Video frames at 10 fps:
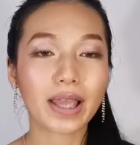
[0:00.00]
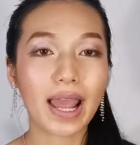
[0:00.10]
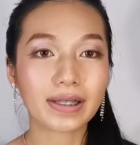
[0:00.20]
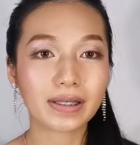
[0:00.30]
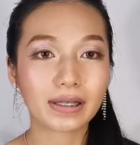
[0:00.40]

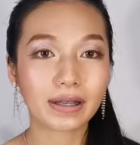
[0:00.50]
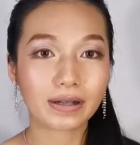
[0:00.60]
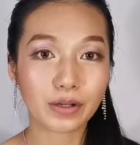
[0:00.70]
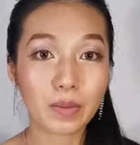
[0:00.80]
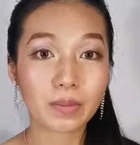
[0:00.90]
can
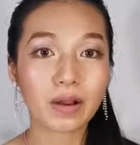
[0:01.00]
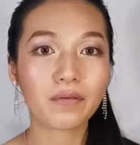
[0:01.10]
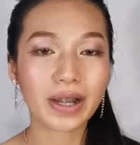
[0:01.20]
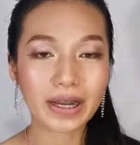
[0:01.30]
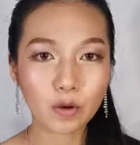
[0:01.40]
remember
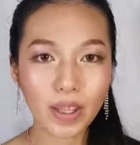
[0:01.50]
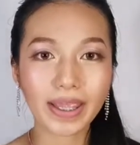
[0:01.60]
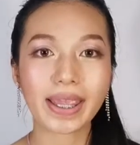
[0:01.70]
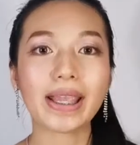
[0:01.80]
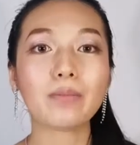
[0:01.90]
very
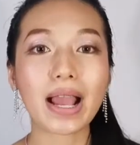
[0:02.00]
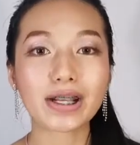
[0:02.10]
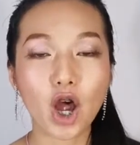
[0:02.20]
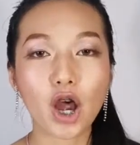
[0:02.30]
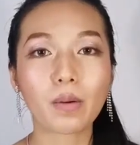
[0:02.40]
quick if I
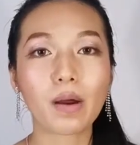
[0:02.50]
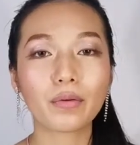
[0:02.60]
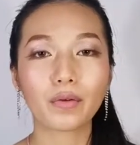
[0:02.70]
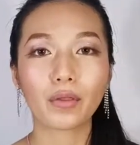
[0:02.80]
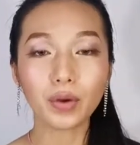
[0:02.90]
talk
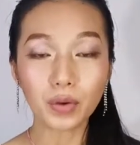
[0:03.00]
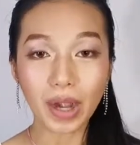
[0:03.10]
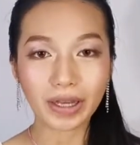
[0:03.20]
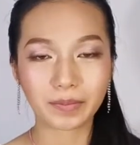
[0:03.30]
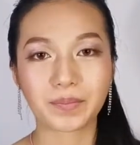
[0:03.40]
about
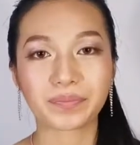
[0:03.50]
thorite.